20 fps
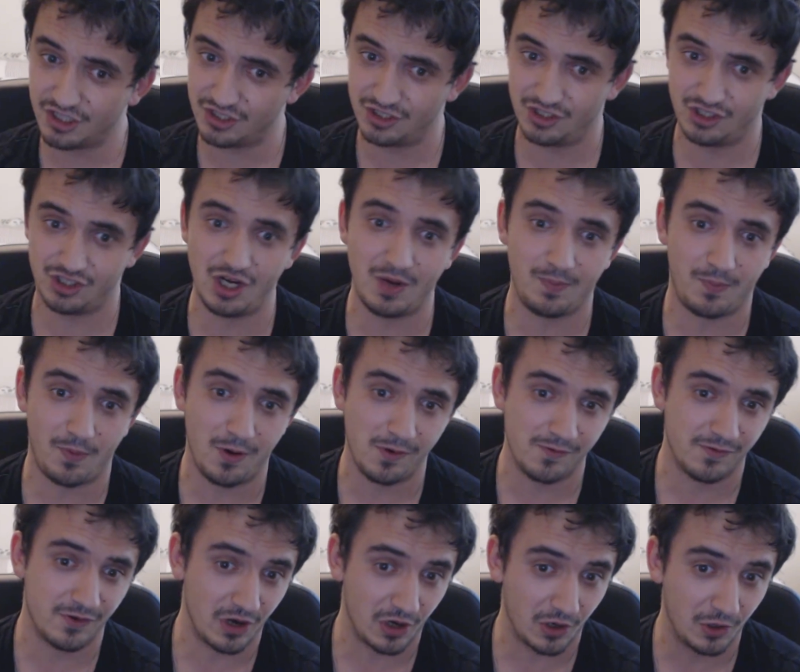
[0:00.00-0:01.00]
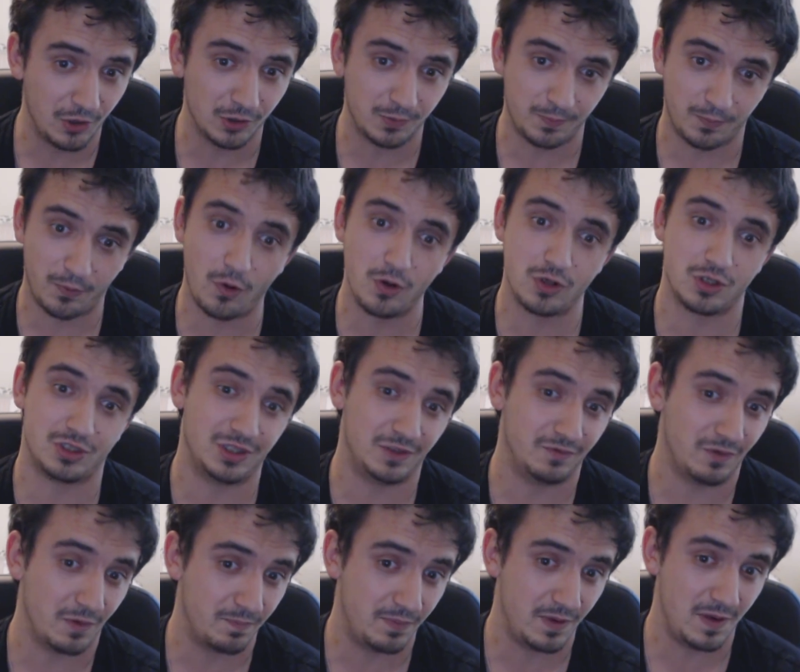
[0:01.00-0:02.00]
chip over a good portion
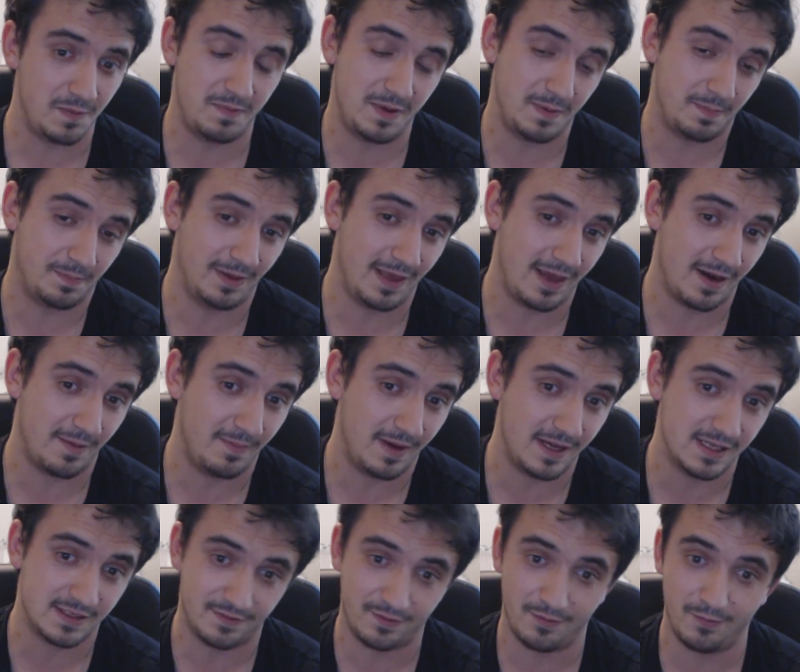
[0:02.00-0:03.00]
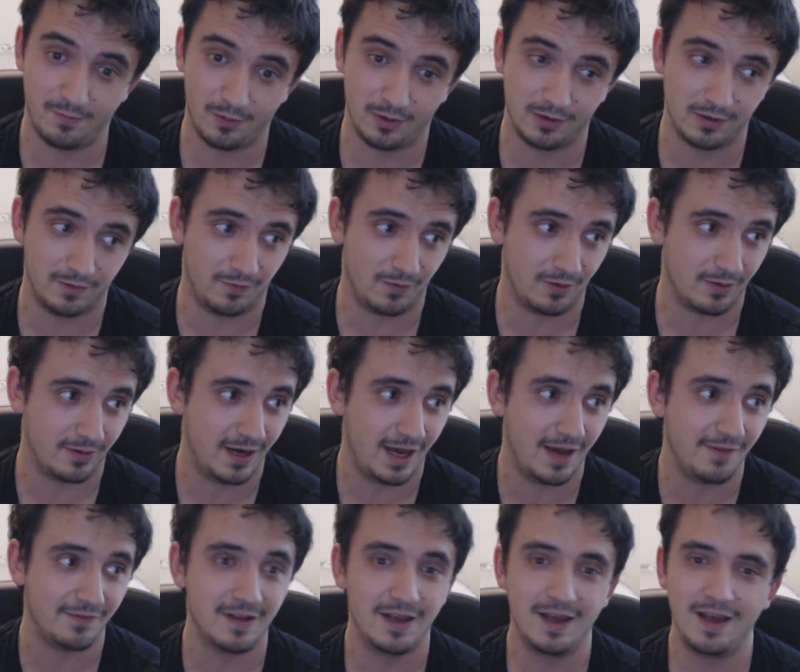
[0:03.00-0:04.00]
of a PvP player base from World of
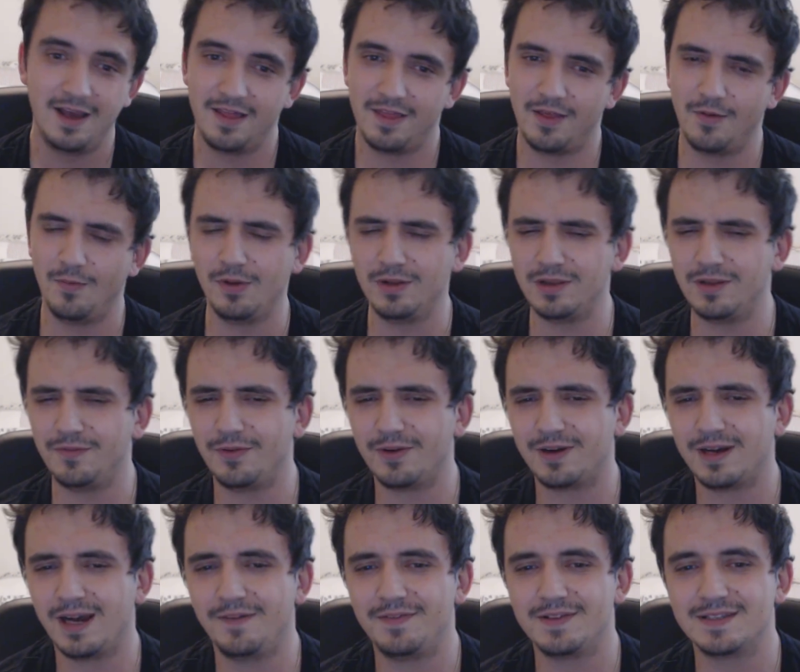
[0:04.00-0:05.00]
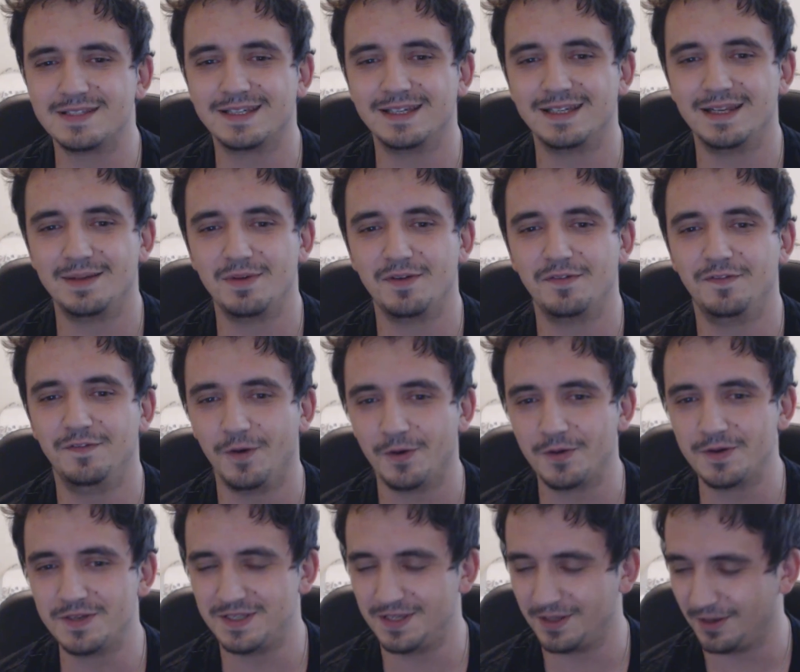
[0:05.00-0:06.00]
Warcraft, then World of Warcraft is gonna be
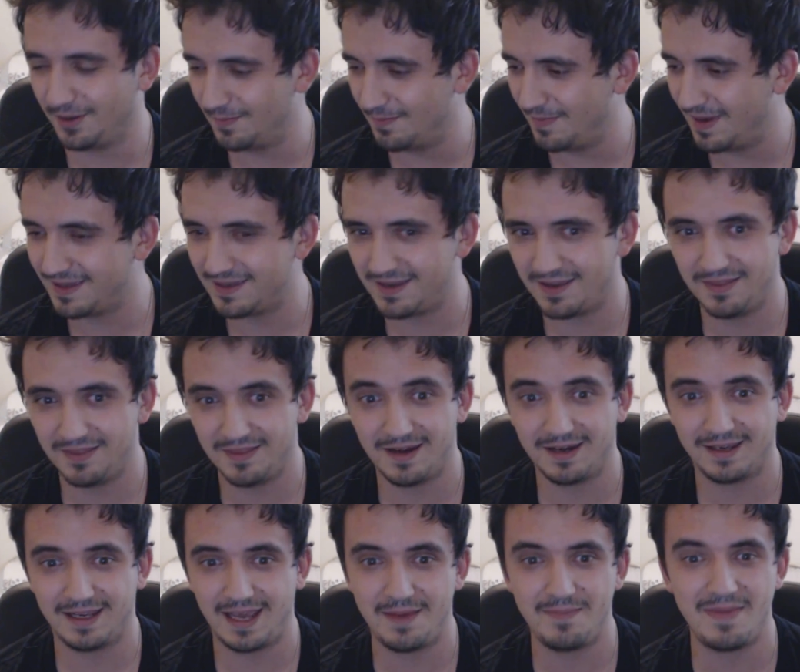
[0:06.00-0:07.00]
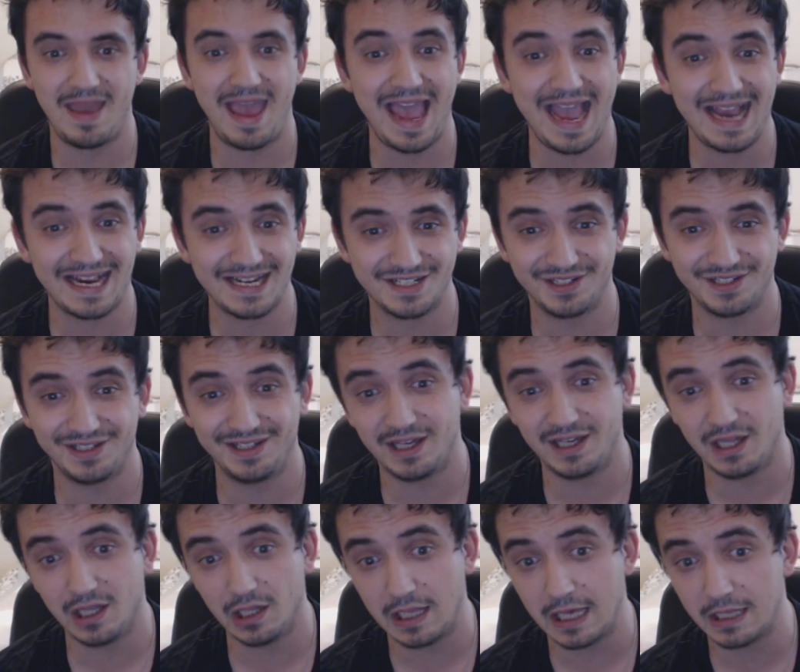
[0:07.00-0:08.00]
focusing on making their game actually
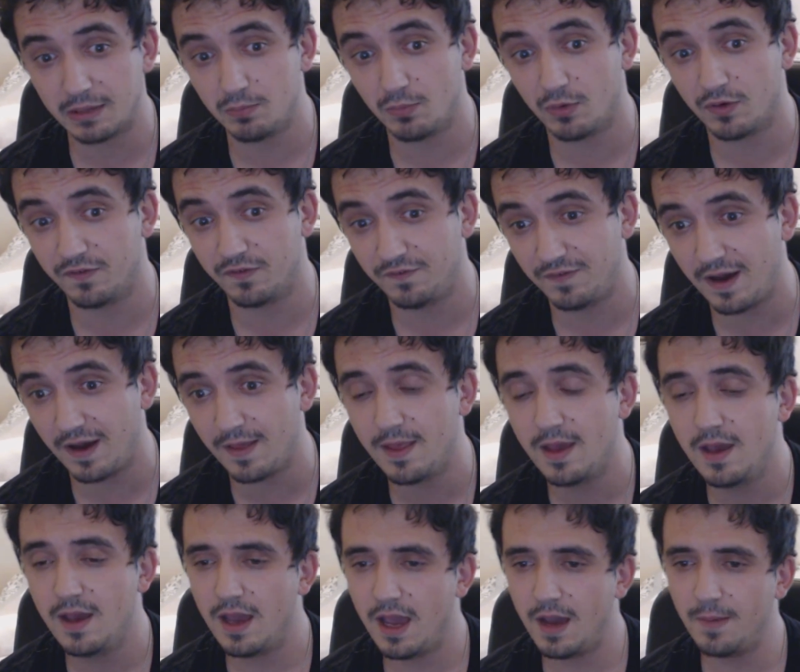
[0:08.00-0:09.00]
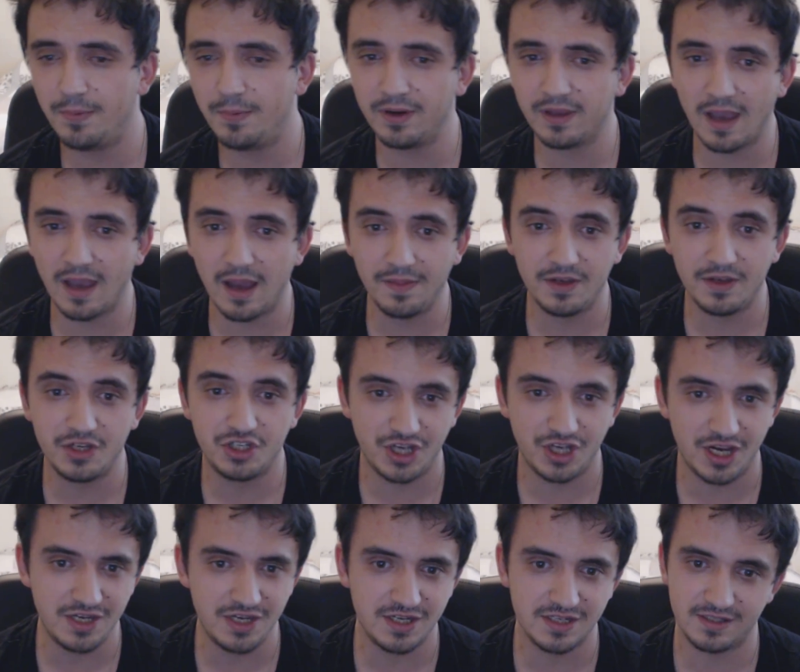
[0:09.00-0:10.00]
a lot more fun and bring out the
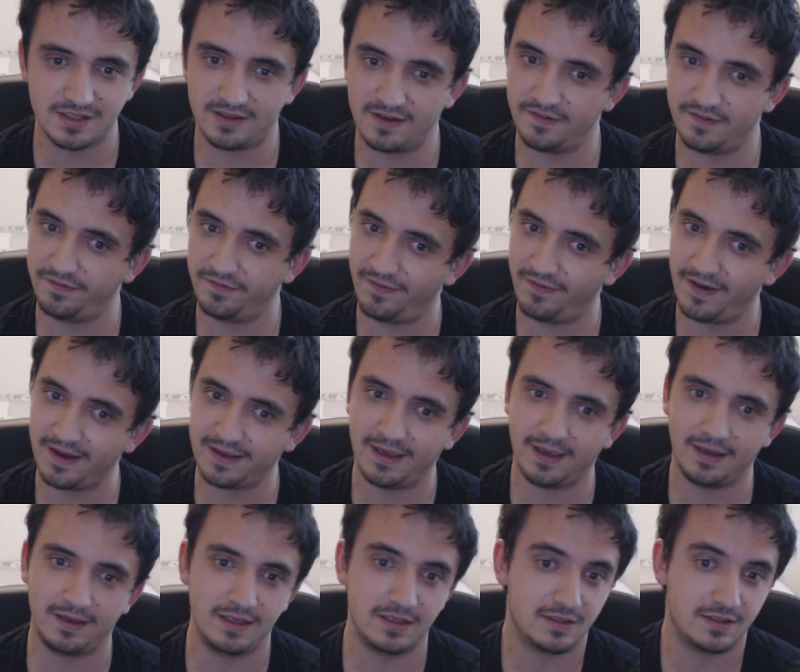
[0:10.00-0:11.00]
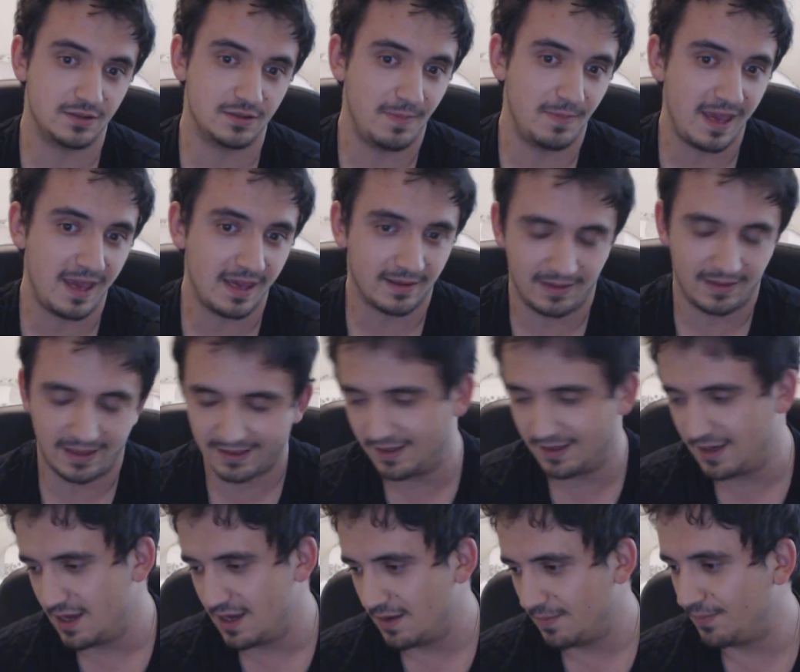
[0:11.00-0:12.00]
changes that it fucking needs to make, like
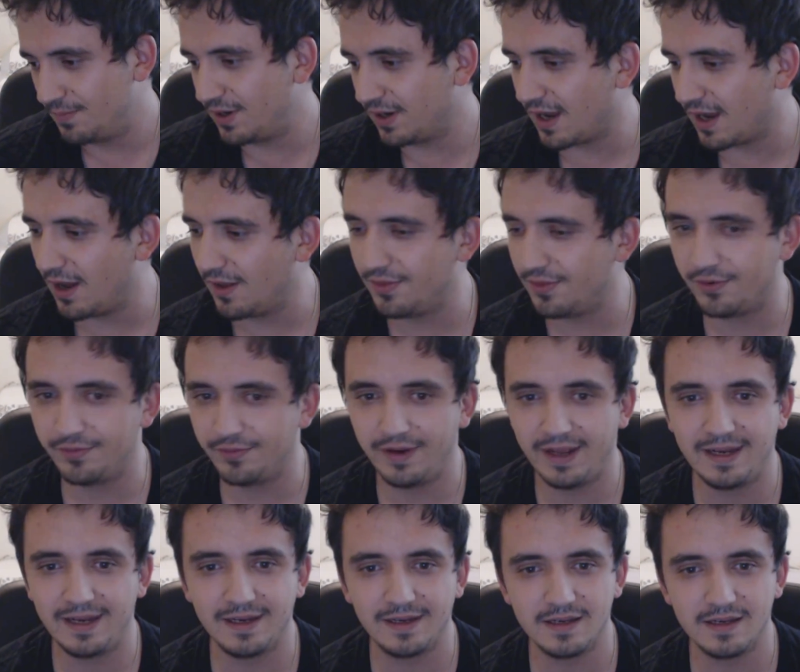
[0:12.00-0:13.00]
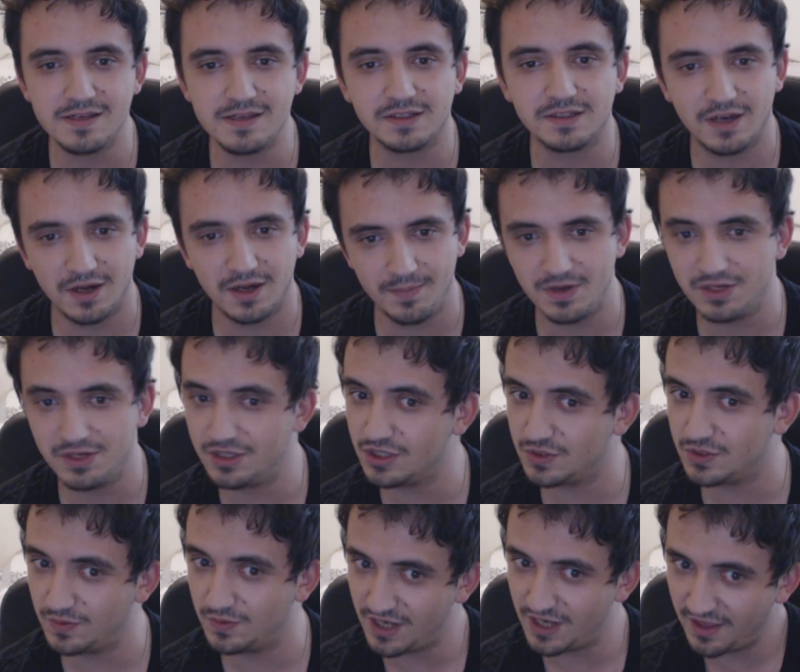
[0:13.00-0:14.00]
bring out the raiding and
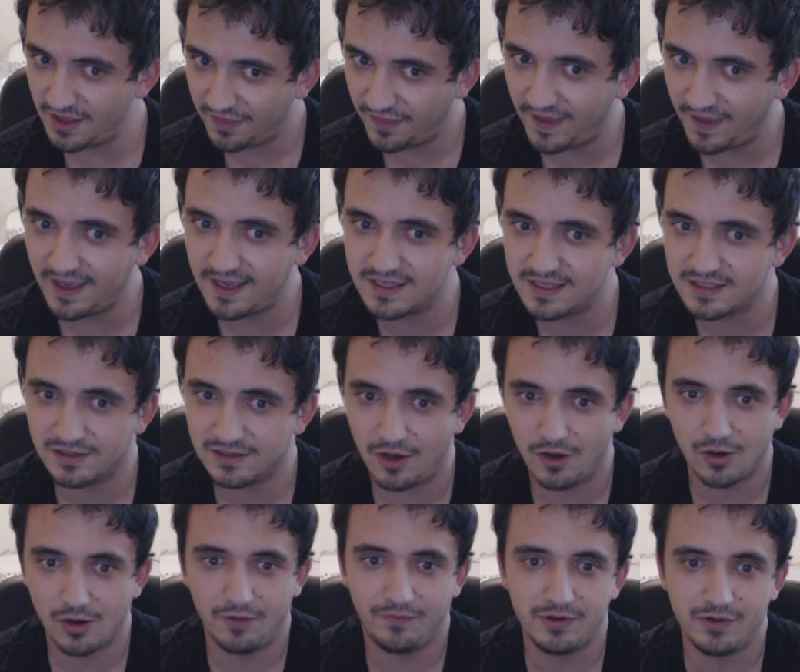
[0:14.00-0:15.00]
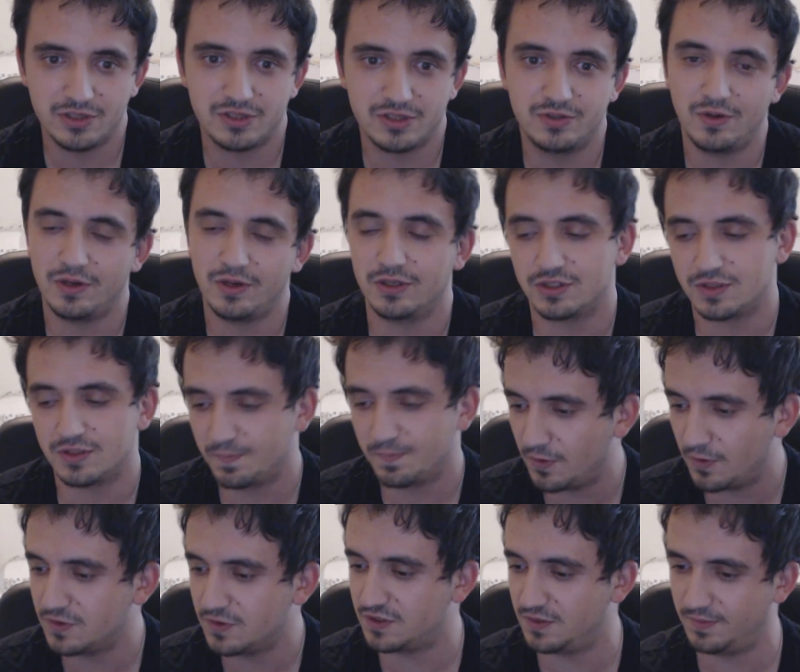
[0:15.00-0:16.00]
skirmishes, which I think is long overdue and it's
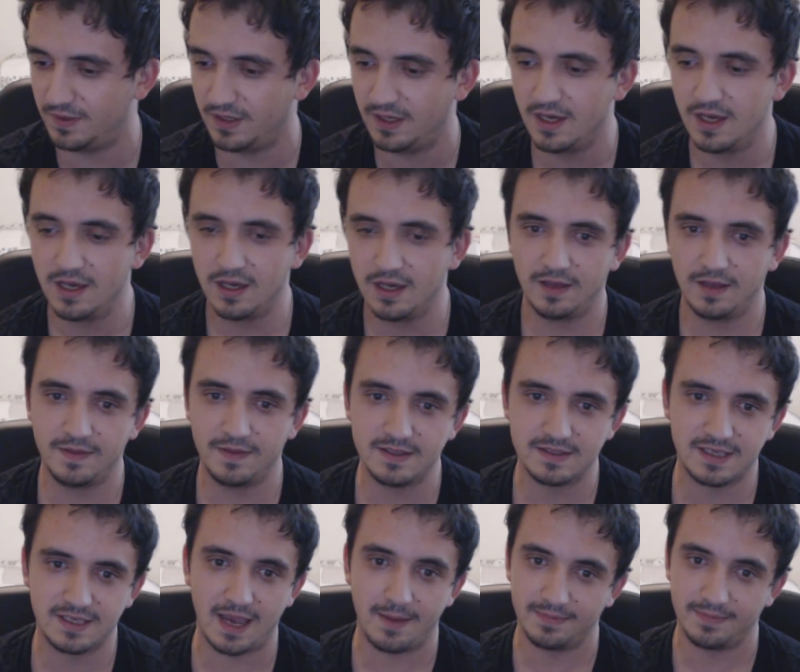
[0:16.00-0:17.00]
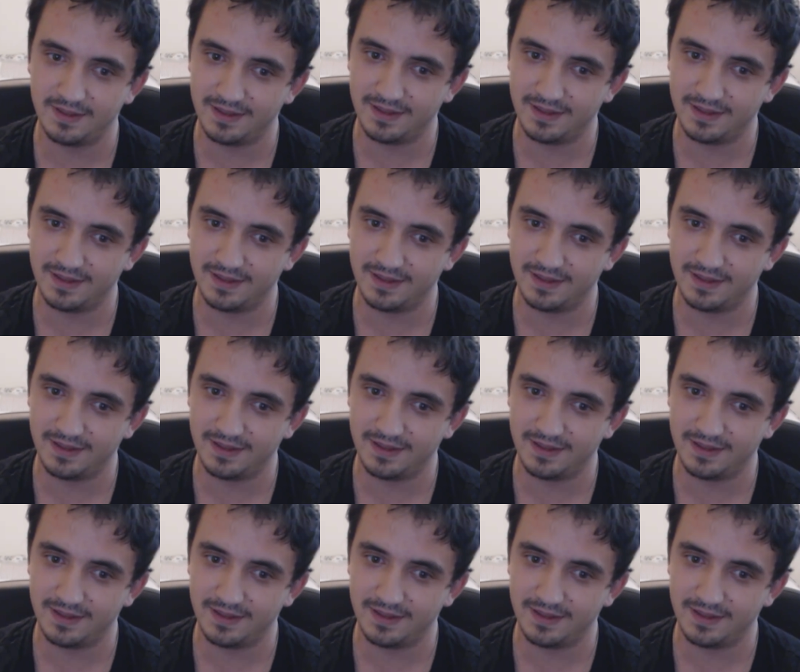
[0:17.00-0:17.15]
supposed to be in this game.